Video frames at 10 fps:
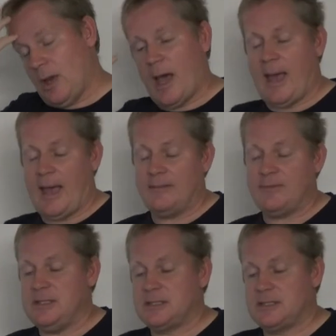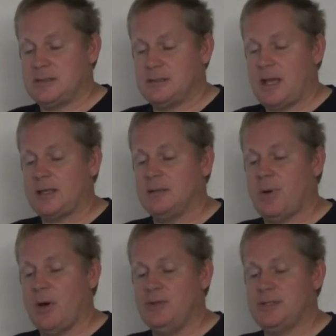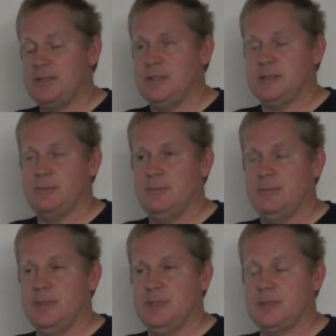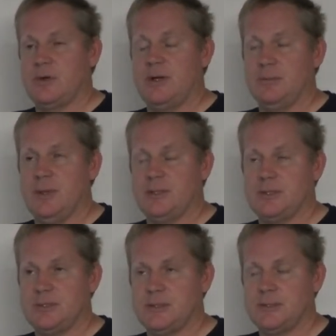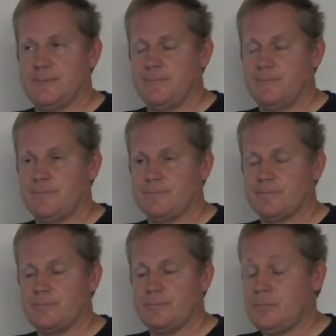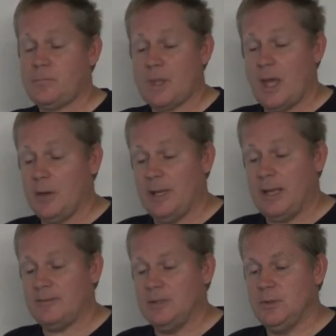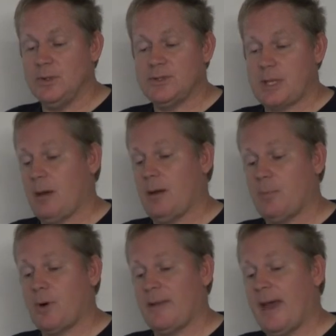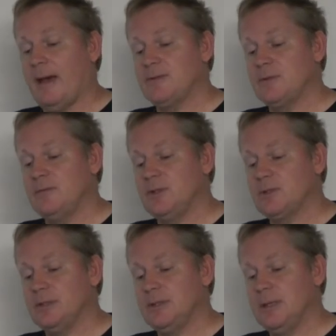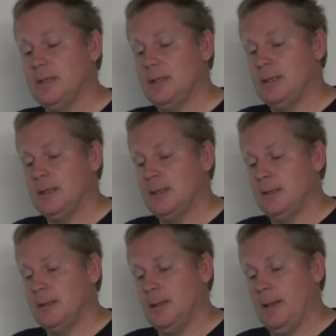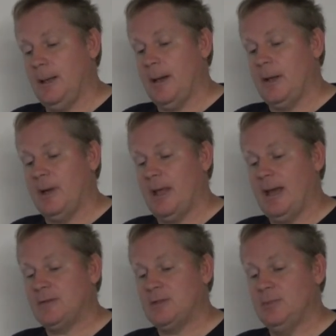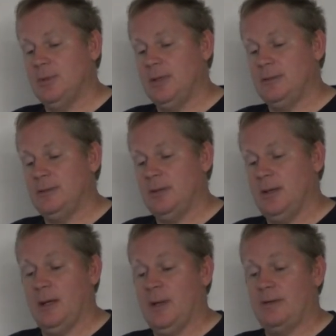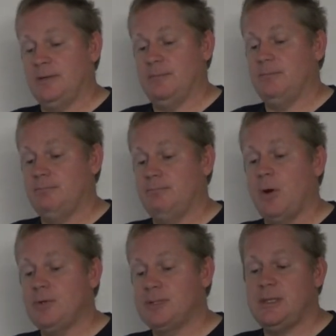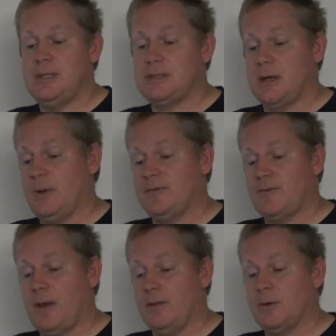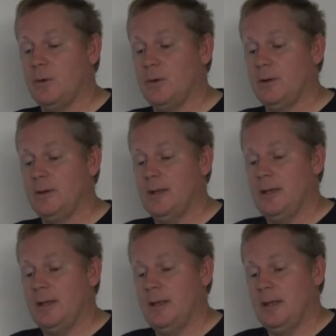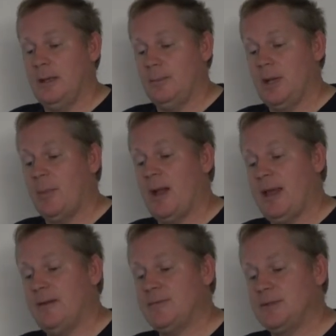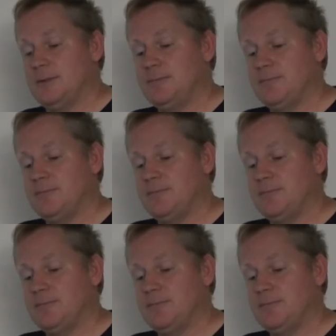I could post these threatening messages. I don't want to have to do it. It looks like I'll probably have to eventually. I don't want to have to, but I don't have to post this. I don't want to have to file it in court, but I might have to.